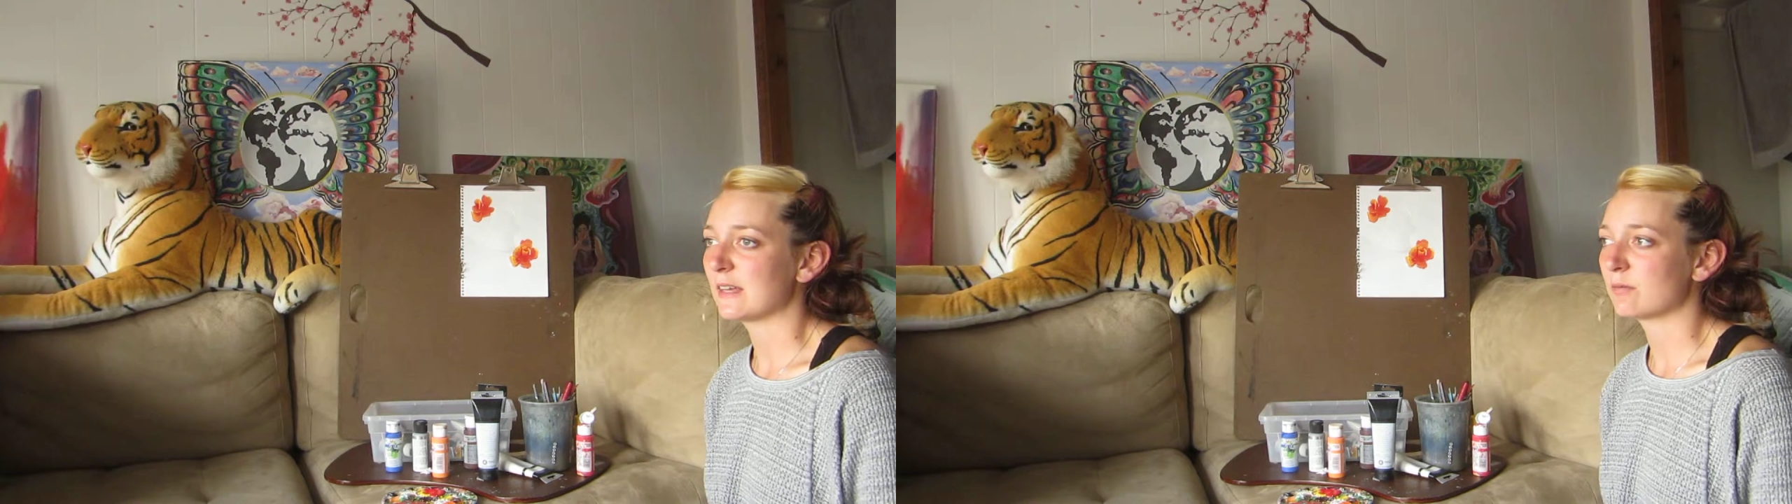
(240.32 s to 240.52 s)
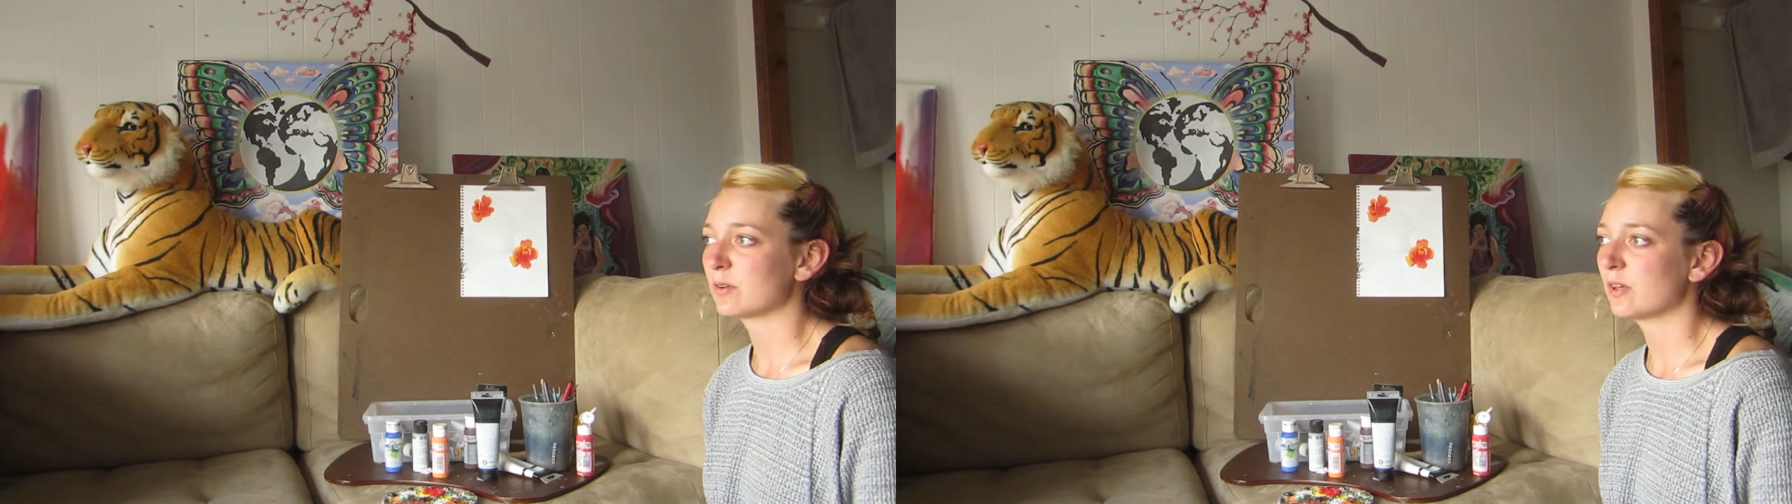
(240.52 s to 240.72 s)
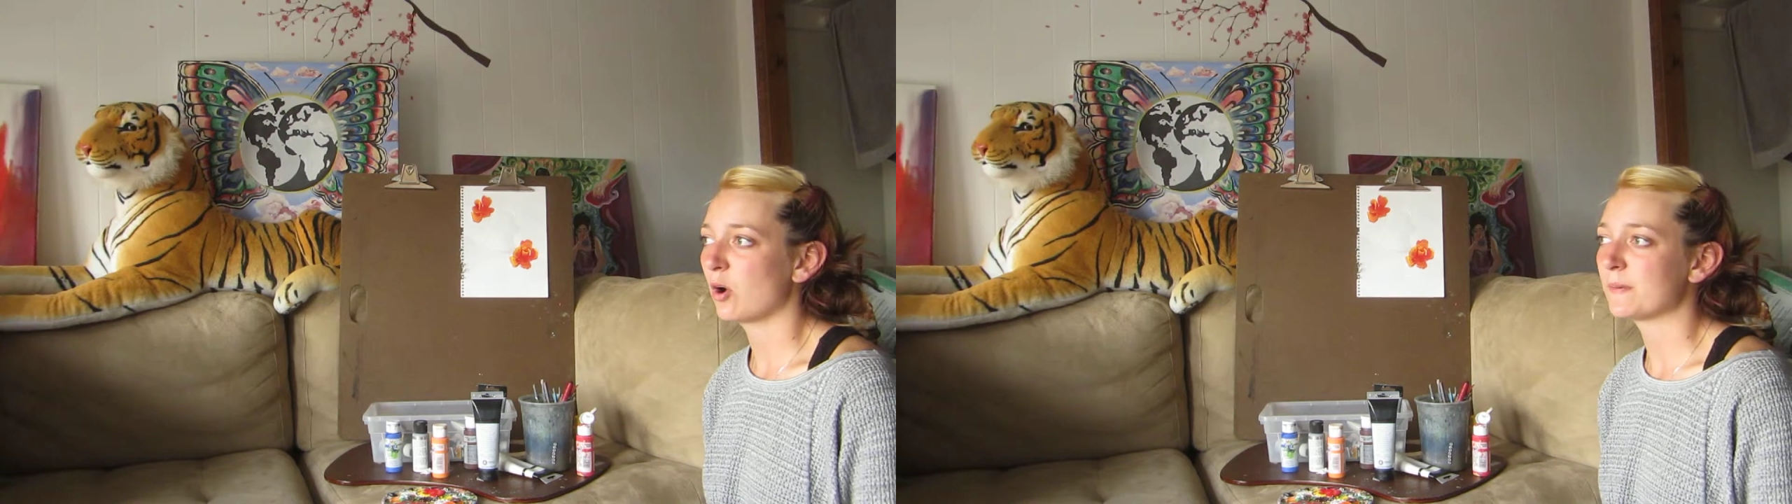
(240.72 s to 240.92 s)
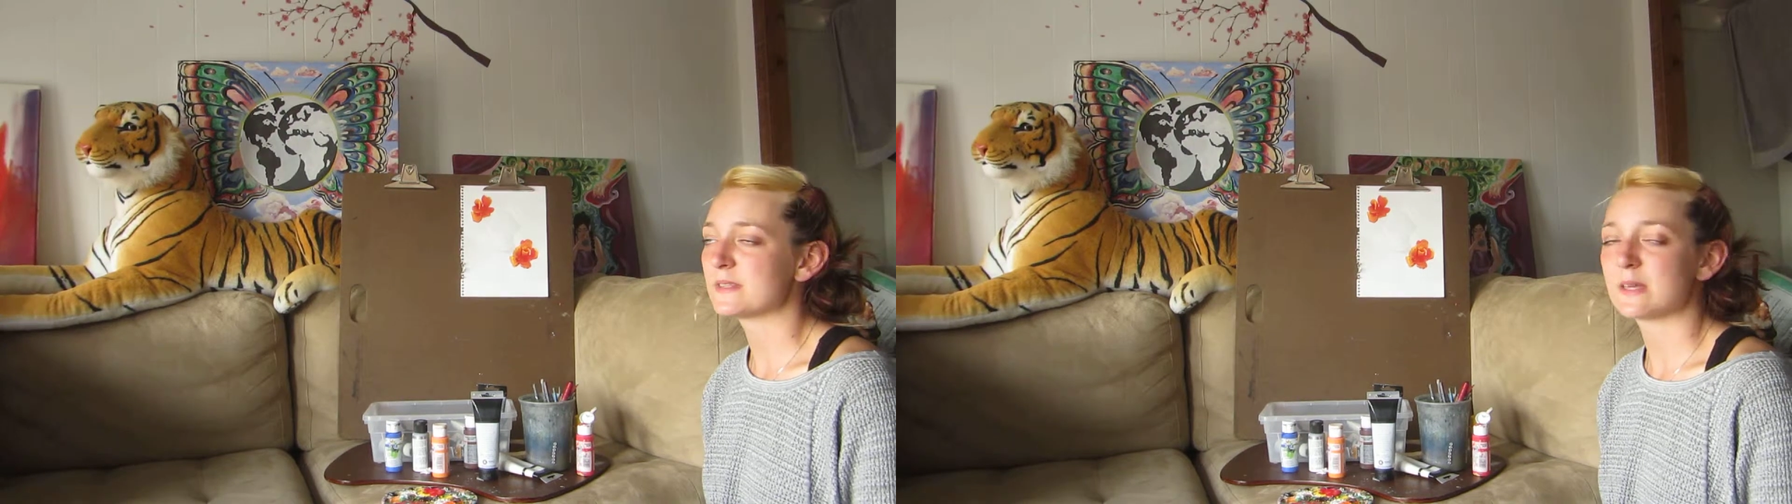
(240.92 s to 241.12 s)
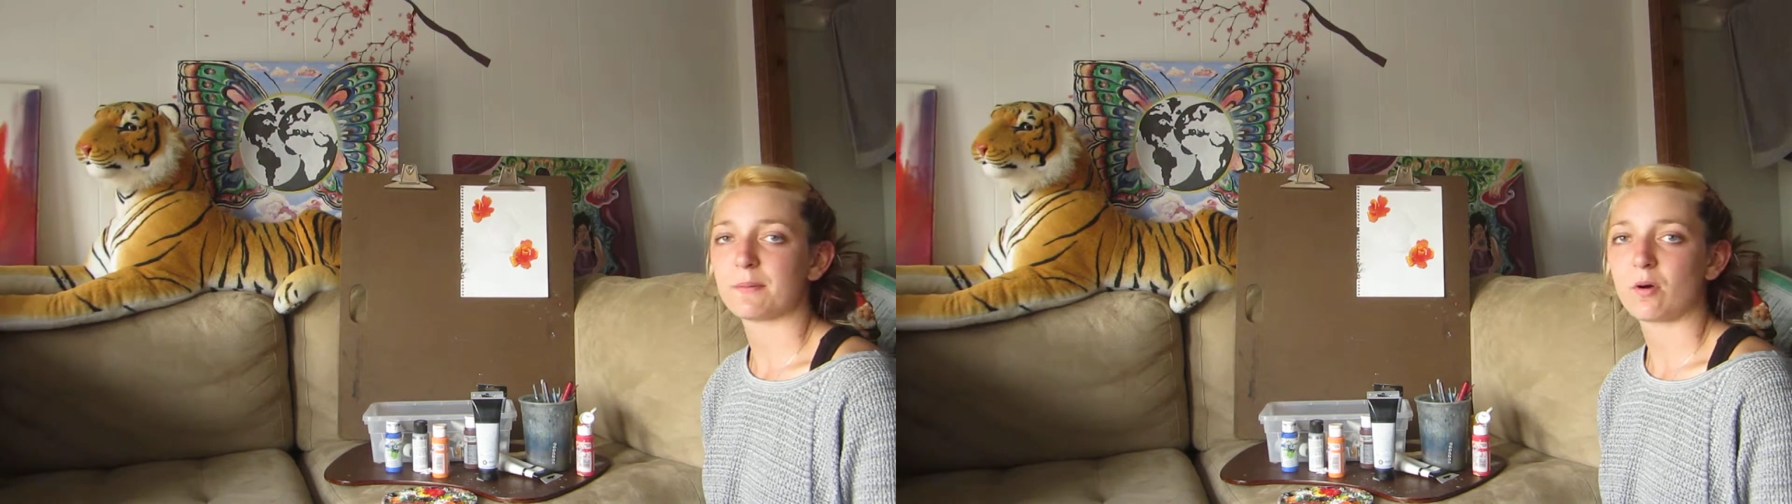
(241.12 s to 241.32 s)
it really
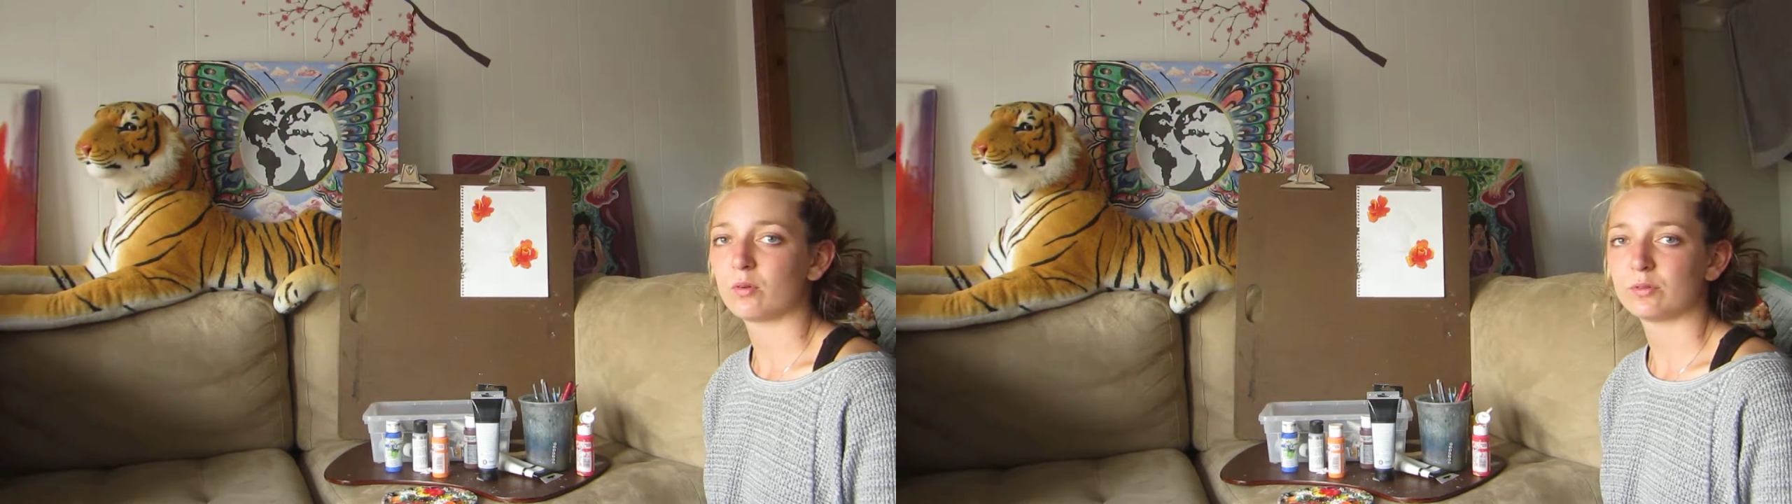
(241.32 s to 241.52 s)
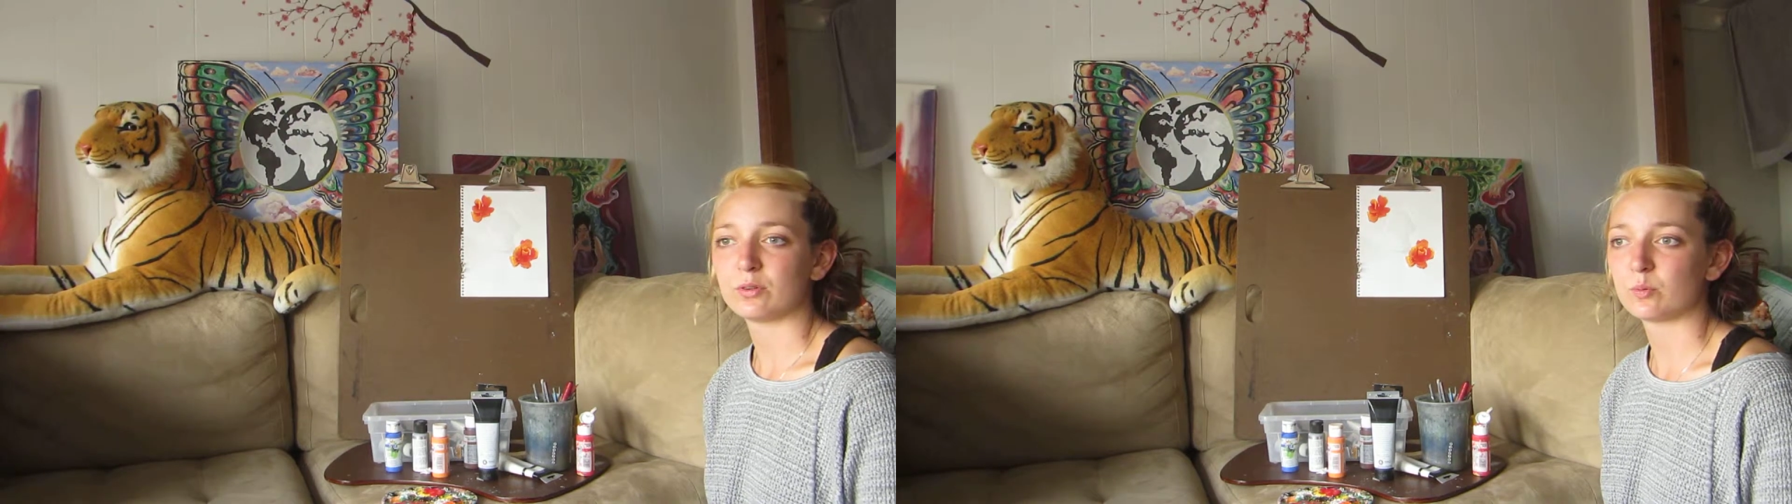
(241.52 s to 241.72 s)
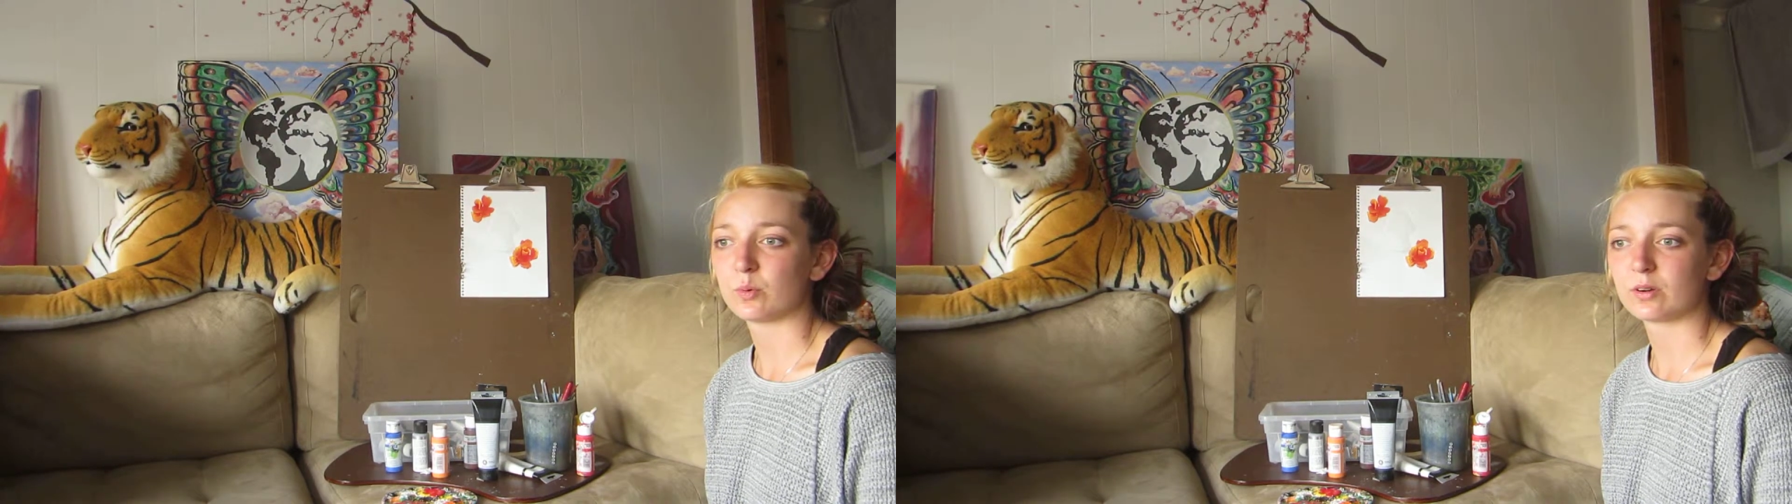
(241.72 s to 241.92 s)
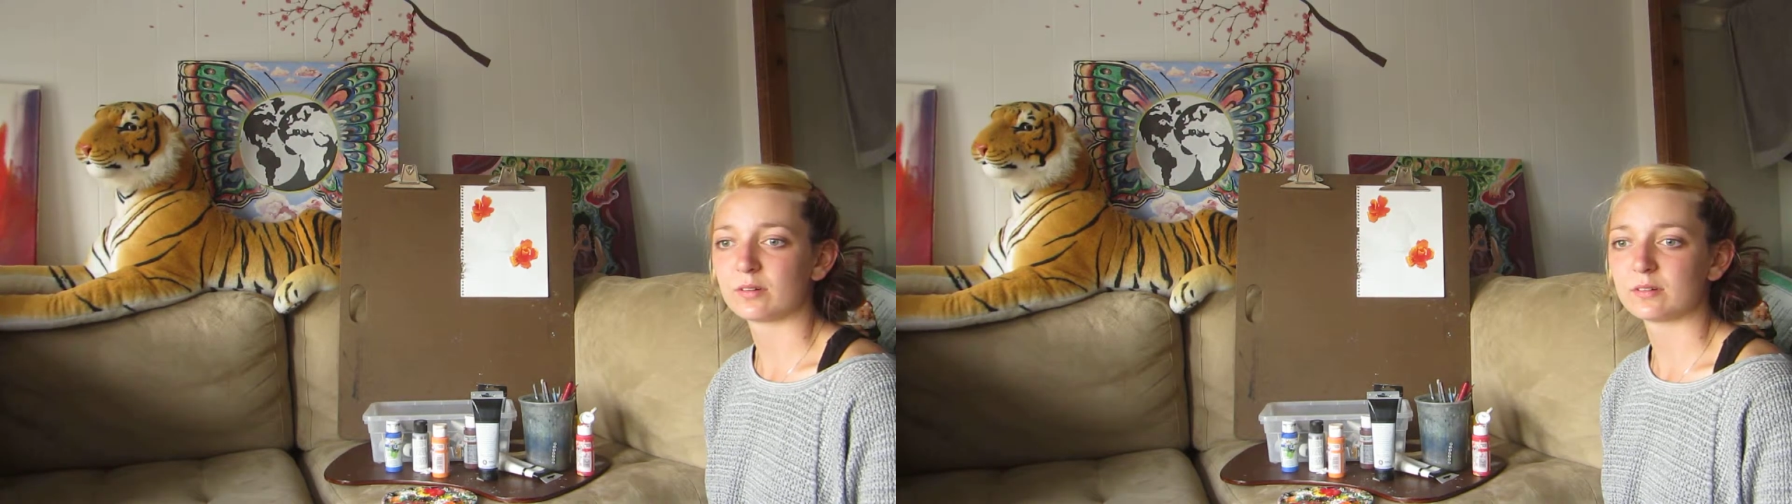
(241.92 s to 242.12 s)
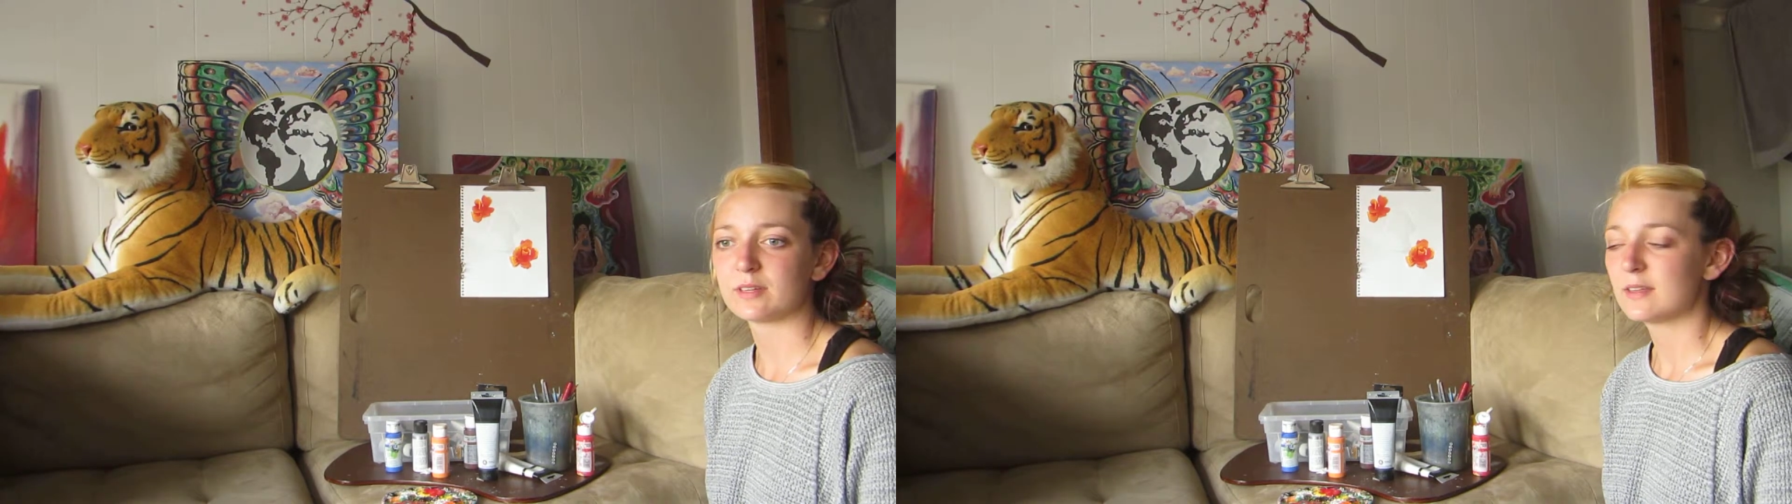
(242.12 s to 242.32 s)
opens up a whole new
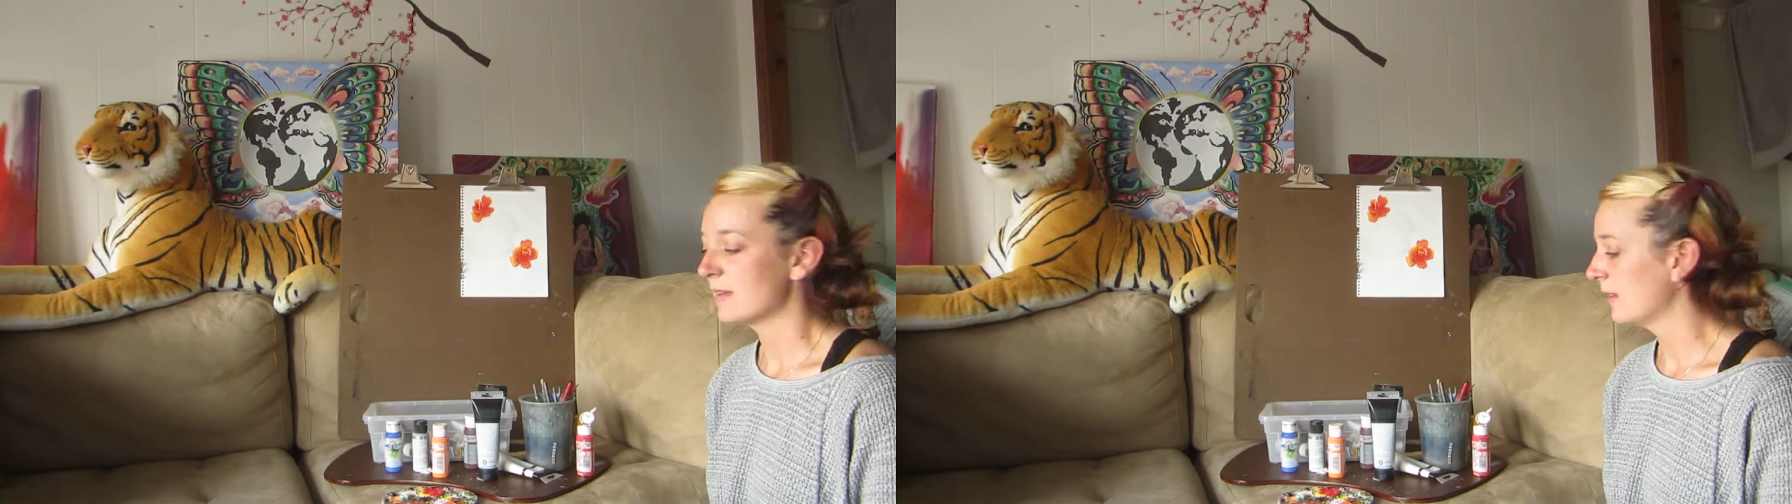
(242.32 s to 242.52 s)
world.